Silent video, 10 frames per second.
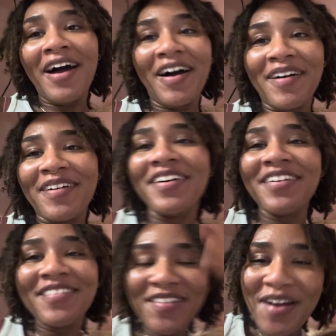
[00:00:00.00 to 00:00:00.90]

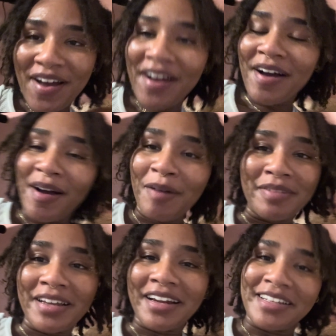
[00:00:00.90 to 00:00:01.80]
Um, I'm
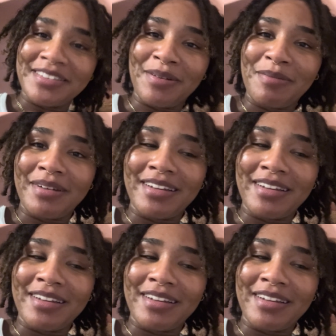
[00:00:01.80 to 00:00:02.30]
dead ass though,